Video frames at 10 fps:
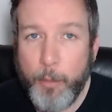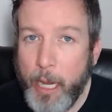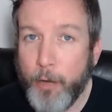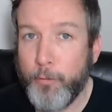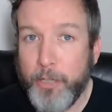
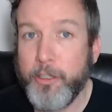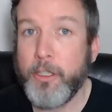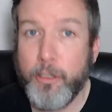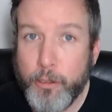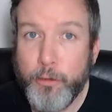about Russian
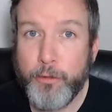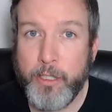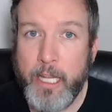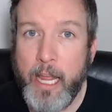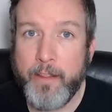
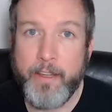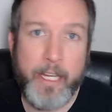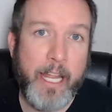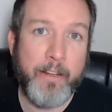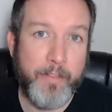collusion at
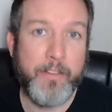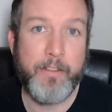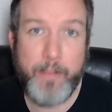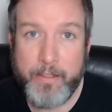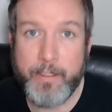the end of this
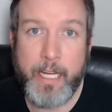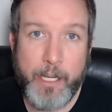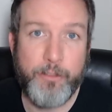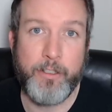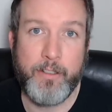
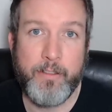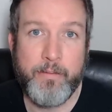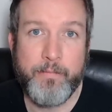investigation.